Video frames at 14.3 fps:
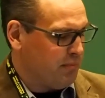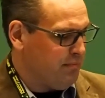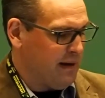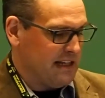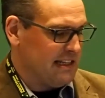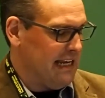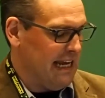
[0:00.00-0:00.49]

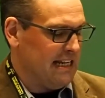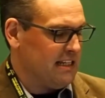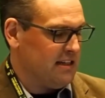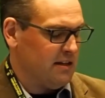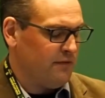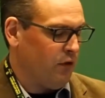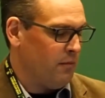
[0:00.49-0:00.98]
bust
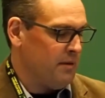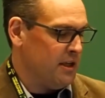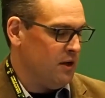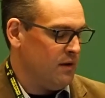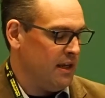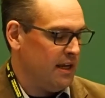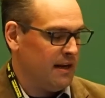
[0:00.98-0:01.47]
heads to form a
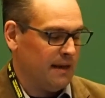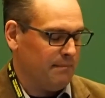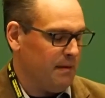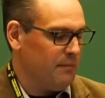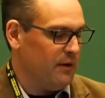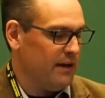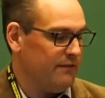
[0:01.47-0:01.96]
union and
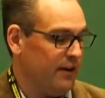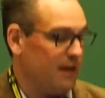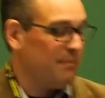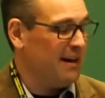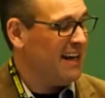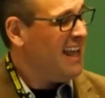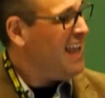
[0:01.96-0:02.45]
people get
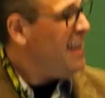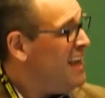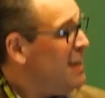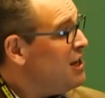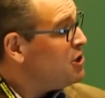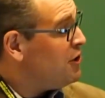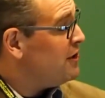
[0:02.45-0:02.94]
fired. But
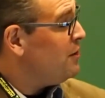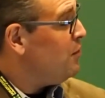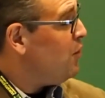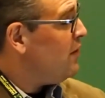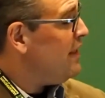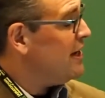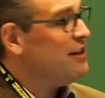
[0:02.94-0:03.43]
during the
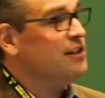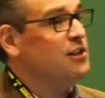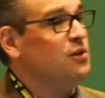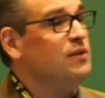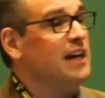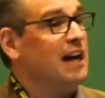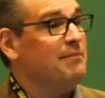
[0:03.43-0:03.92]
war, they couldn't
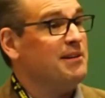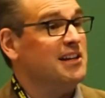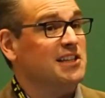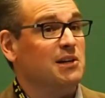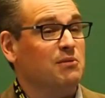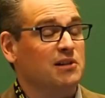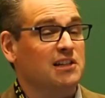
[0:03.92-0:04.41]
do that
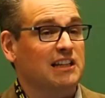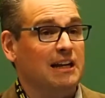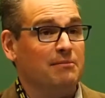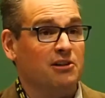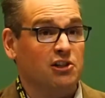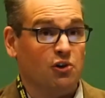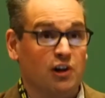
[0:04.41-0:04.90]
because there was
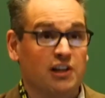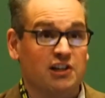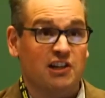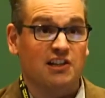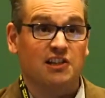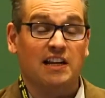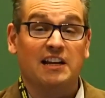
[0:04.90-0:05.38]
labor
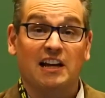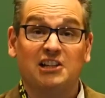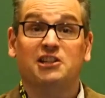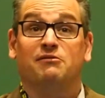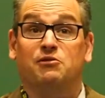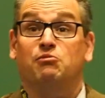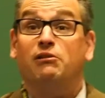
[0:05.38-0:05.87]
shortages, and
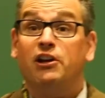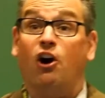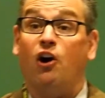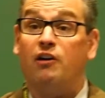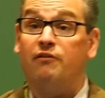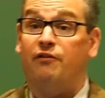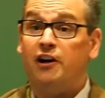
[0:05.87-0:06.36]
actually it was really
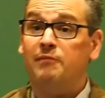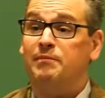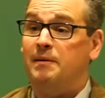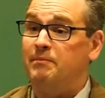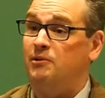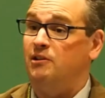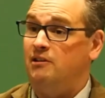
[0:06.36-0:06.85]
hard to fire
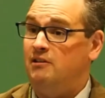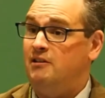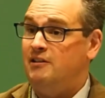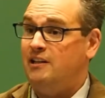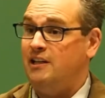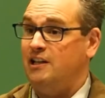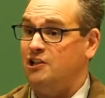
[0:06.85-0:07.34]
people
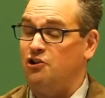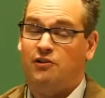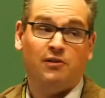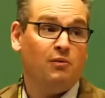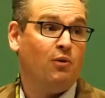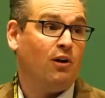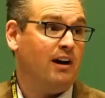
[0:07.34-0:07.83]
during
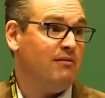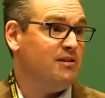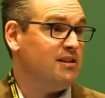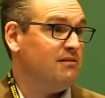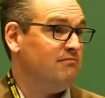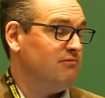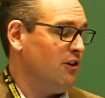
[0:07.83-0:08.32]
the war, and I
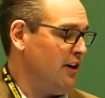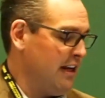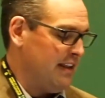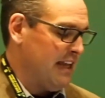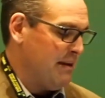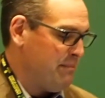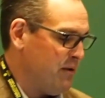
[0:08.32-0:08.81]
was learning
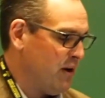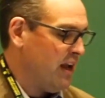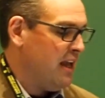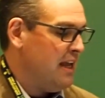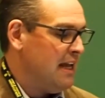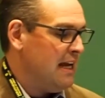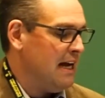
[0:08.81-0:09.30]
in that
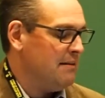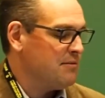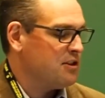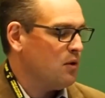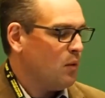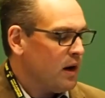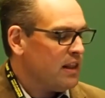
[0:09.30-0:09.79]
book.
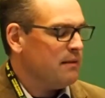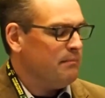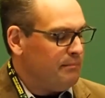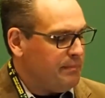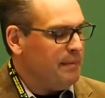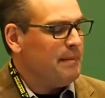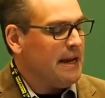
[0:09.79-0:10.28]
So one of
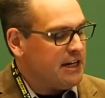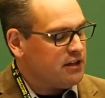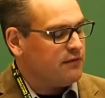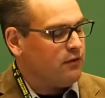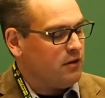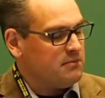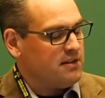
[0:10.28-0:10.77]
the
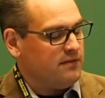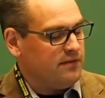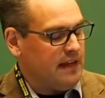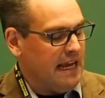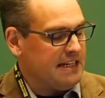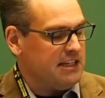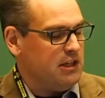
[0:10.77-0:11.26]
major forms
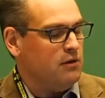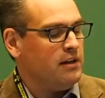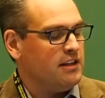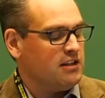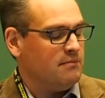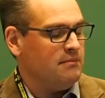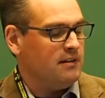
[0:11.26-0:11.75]
of
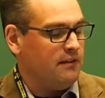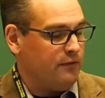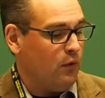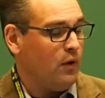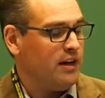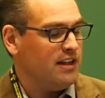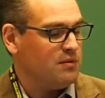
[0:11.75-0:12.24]
anti-unionism in the
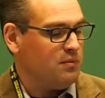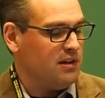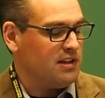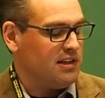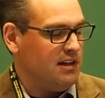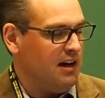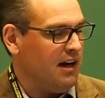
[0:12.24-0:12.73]
40s
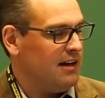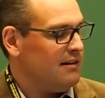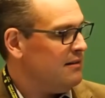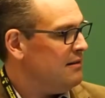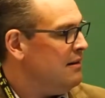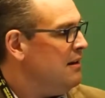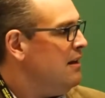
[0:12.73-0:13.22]
was not